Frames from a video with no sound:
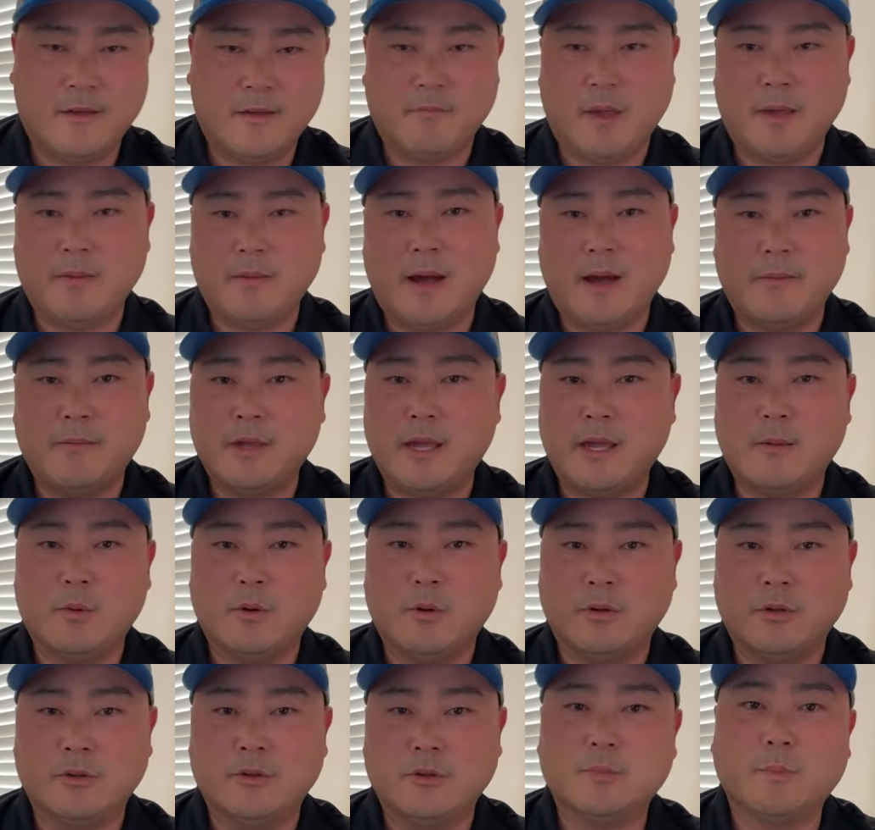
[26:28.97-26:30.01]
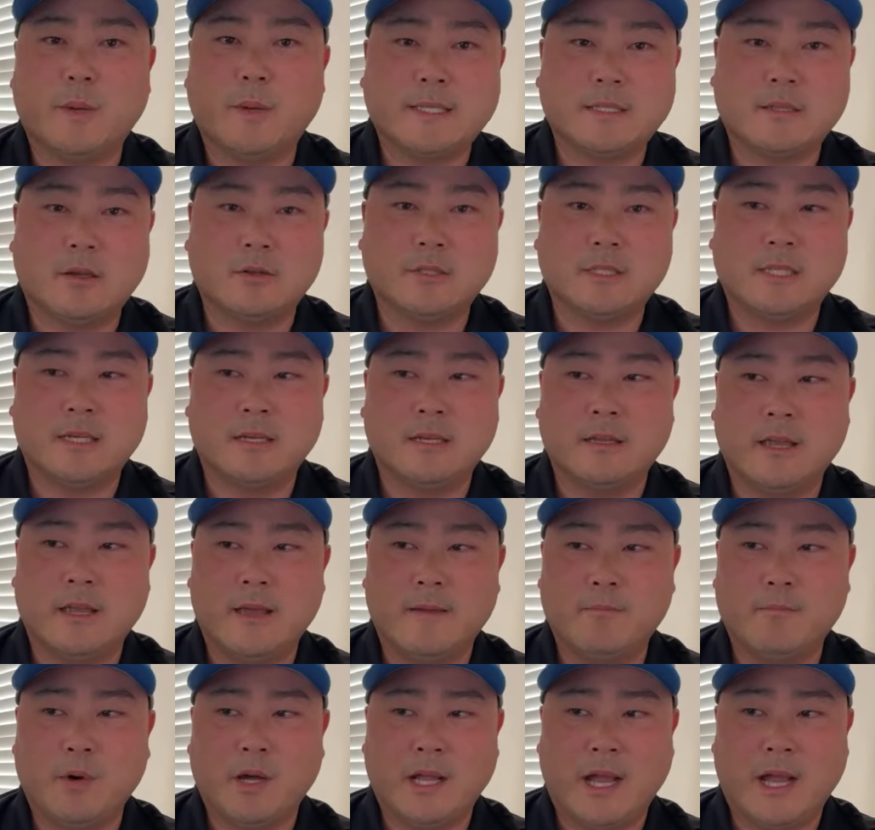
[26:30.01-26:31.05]
Maybe I'll be able to use my Saltiga
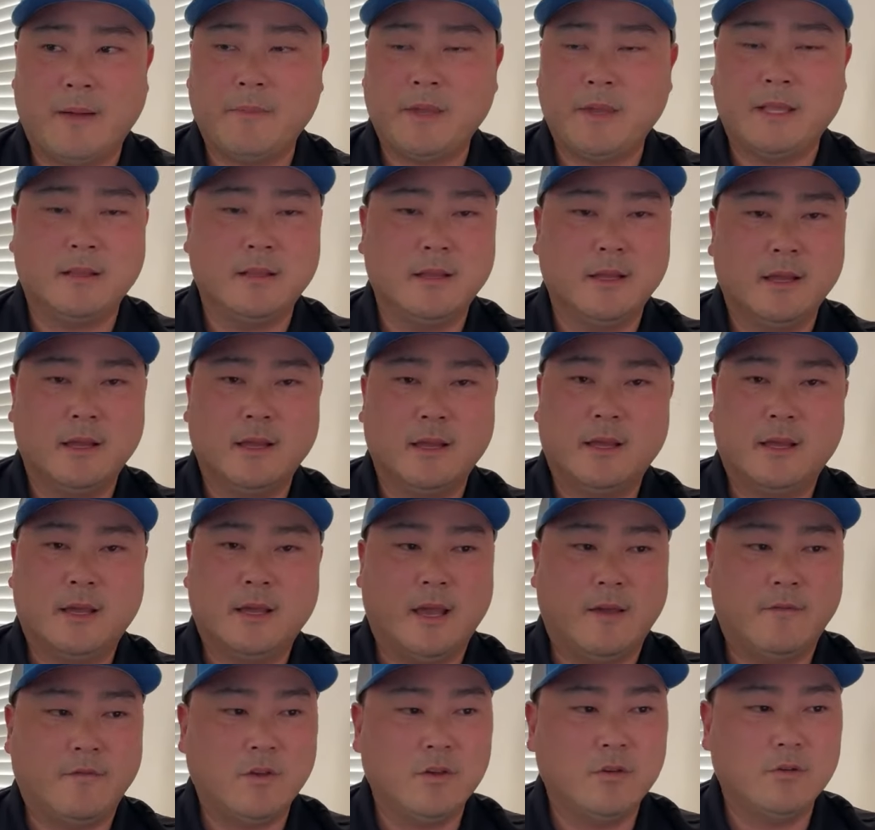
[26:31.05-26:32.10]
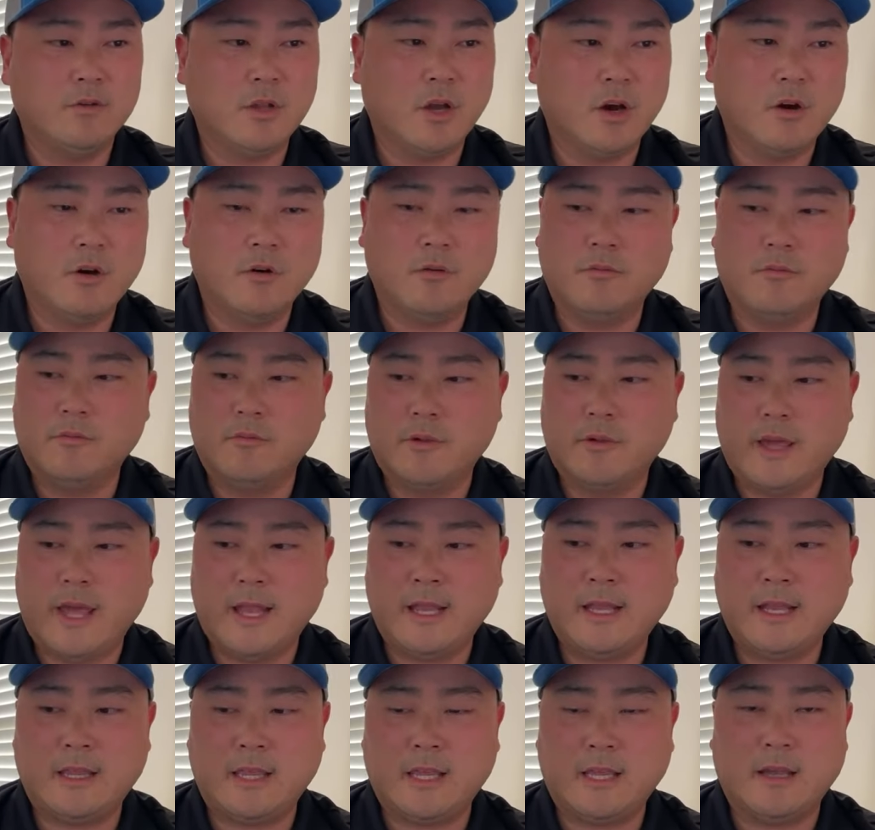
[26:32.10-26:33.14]
then. But, I mean, if you know
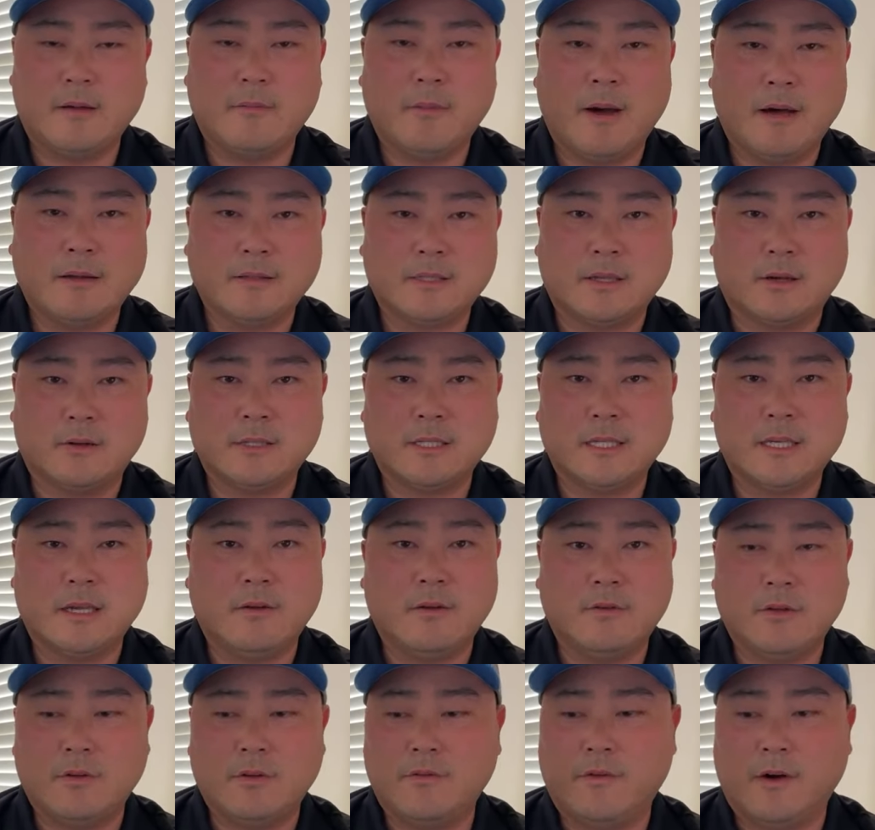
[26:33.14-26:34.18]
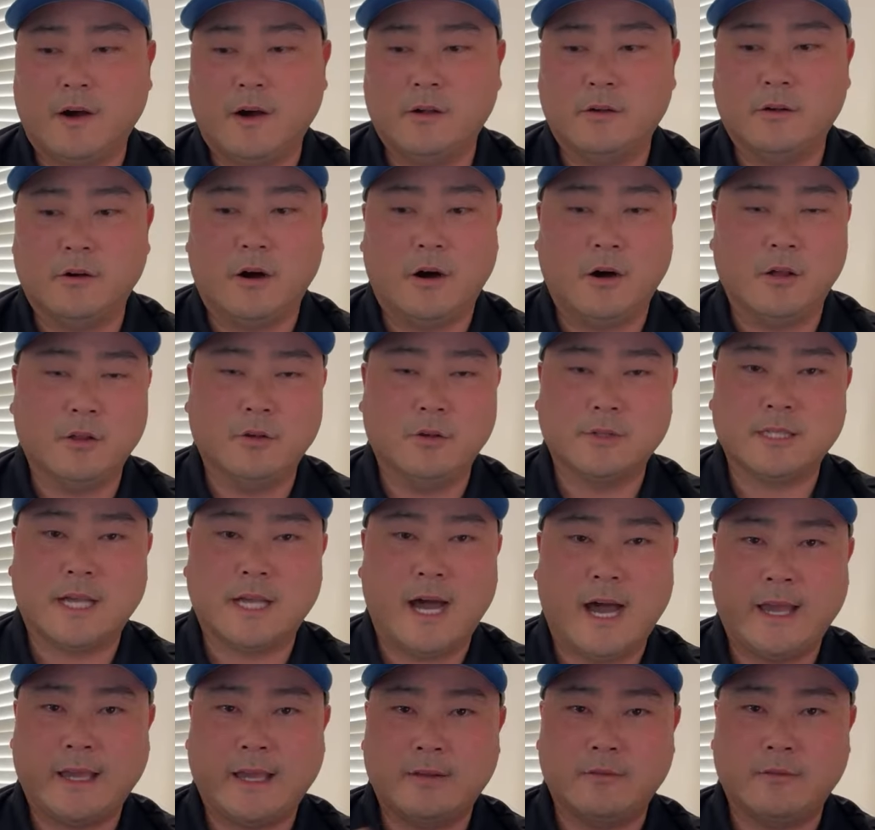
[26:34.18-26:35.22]
anything about Saltiga, you follow all those
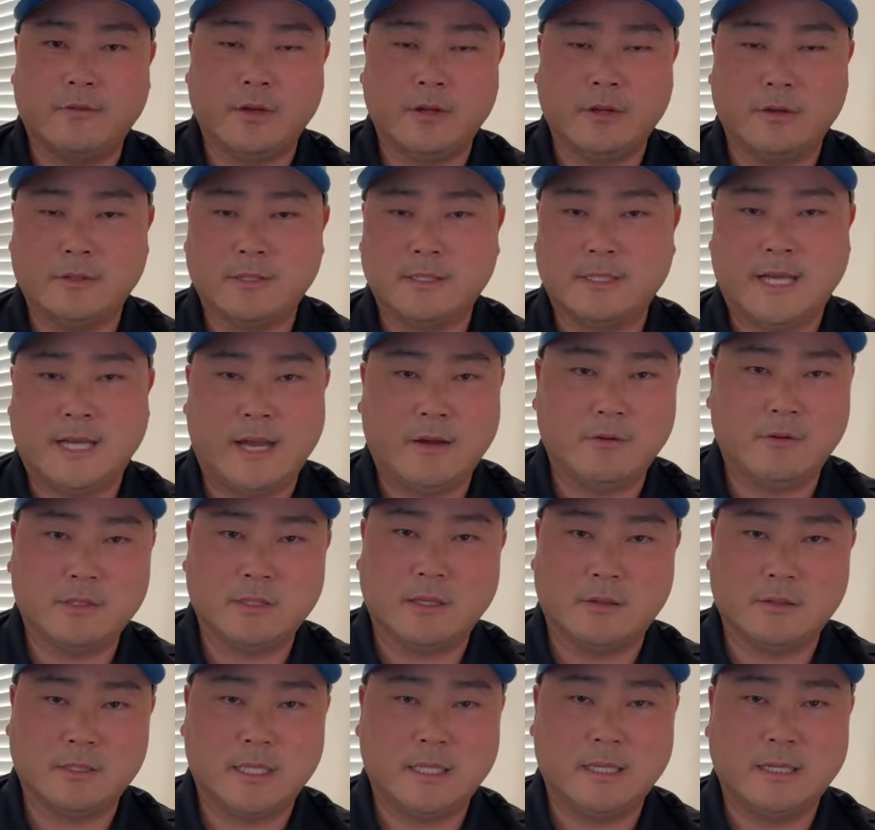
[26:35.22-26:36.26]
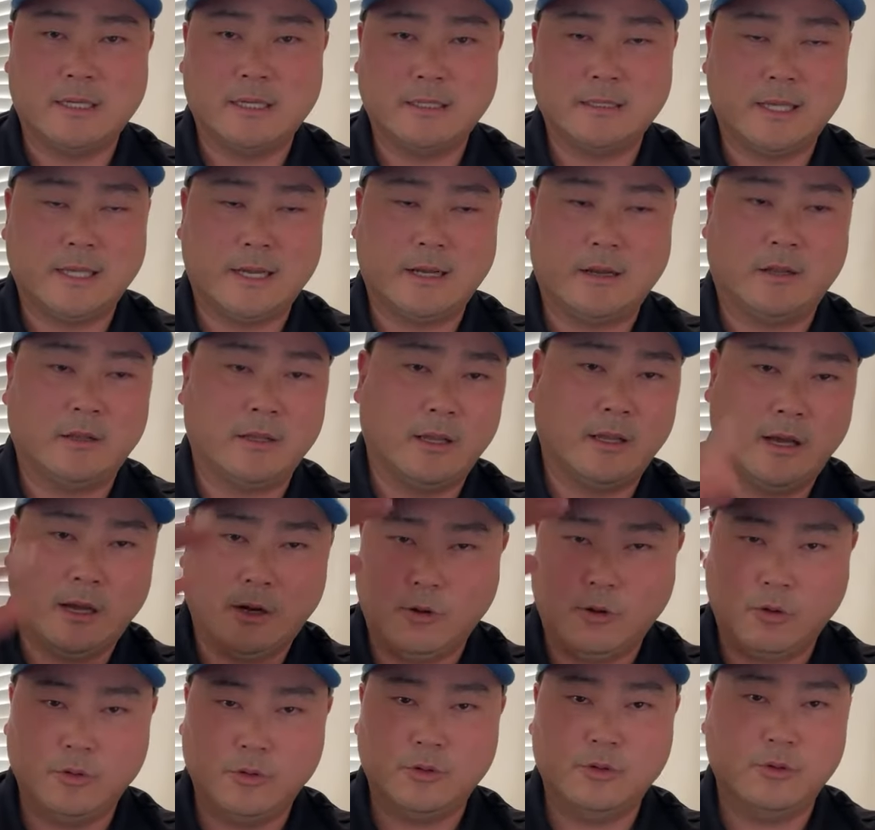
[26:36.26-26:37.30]
high-end reels, Daiwa Saltiga is like on a
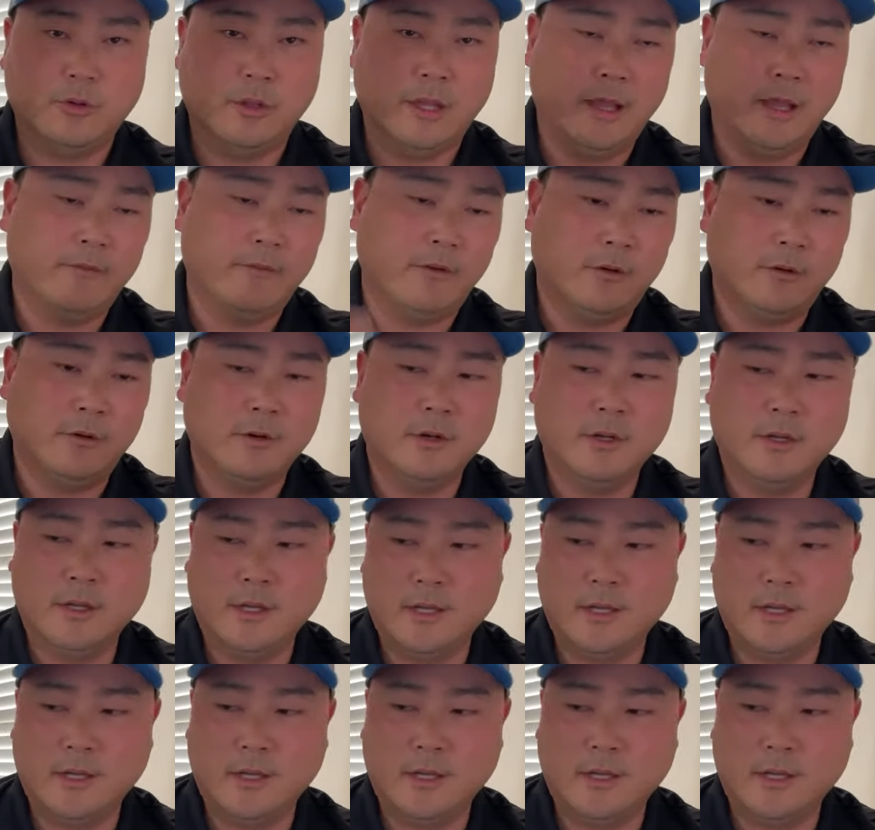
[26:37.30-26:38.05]
whole new level.